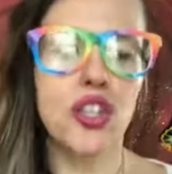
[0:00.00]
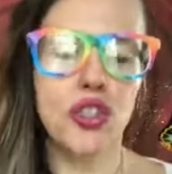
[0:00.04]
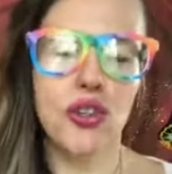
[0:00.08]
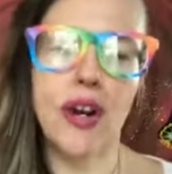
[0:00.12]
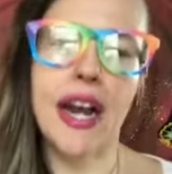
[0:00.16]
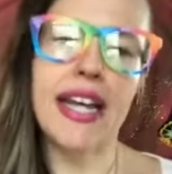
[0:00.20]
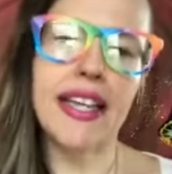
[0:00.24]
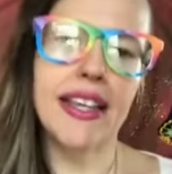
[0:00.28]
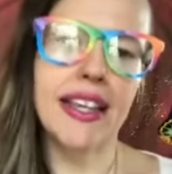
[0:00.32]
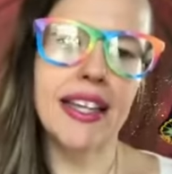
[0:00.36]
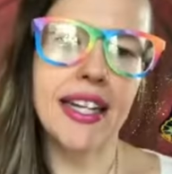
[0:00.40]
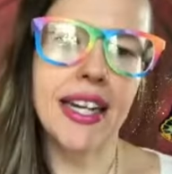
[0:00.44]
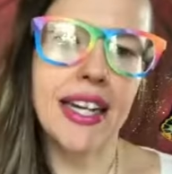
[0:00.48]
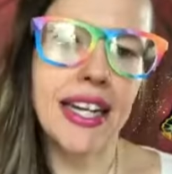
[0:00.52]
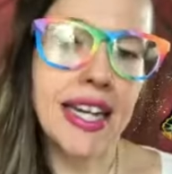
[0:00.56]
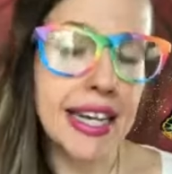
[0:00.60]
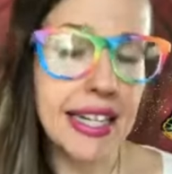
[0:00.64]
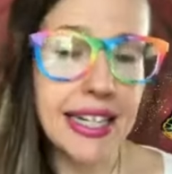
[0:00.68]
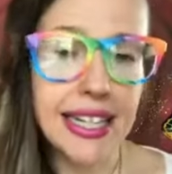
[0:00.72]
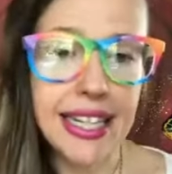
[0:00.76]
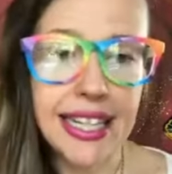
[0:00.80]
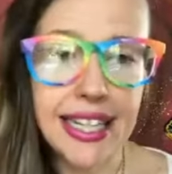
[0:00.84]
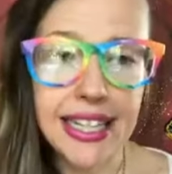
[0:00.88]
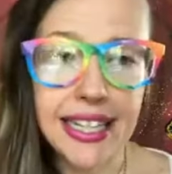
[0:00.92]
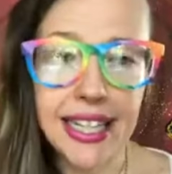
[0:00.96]
strengthening
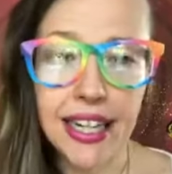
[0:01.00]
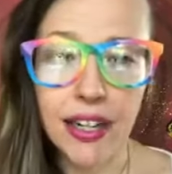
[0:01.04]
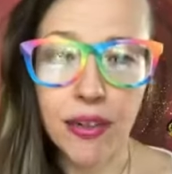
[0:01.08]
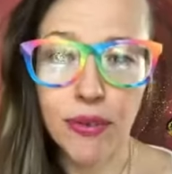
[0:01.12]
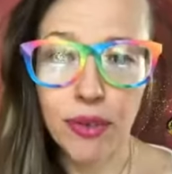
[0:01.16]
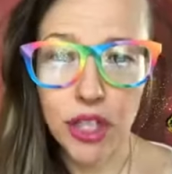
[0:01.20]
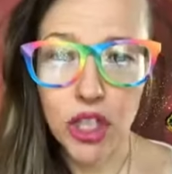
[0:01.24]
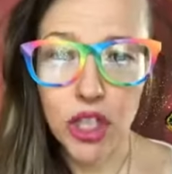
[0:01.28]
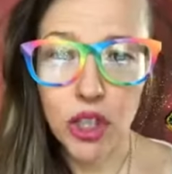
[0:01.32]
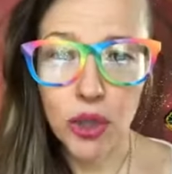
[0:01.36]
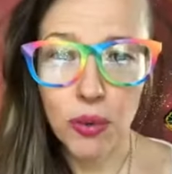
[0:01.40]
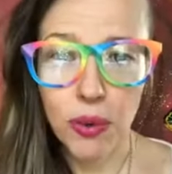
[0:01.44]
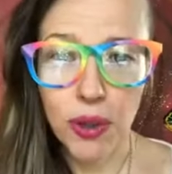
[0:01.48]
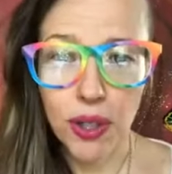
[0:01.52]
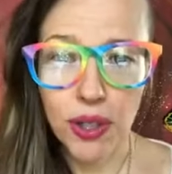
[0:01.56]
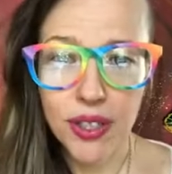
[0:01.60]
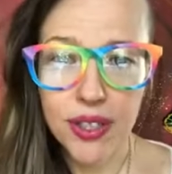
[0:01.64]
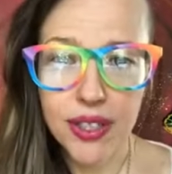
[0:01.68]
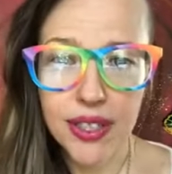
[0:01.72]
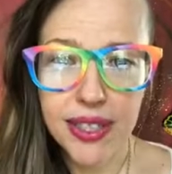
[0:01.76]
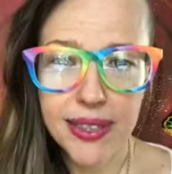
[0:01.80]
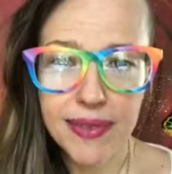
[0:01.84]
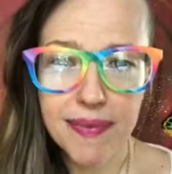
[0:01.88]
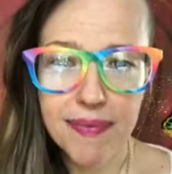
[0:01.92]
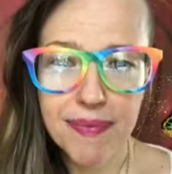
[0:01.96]
and healing
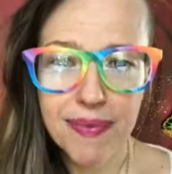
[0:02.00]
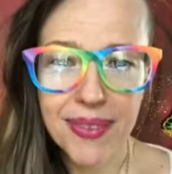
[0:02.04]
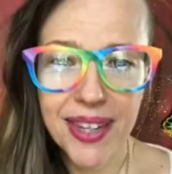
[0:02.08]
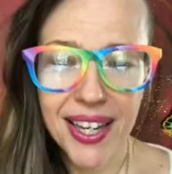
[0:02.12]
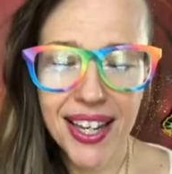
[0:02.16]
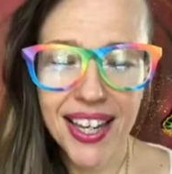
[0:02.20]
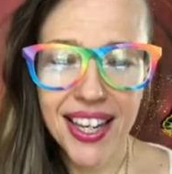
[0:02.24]
rituals.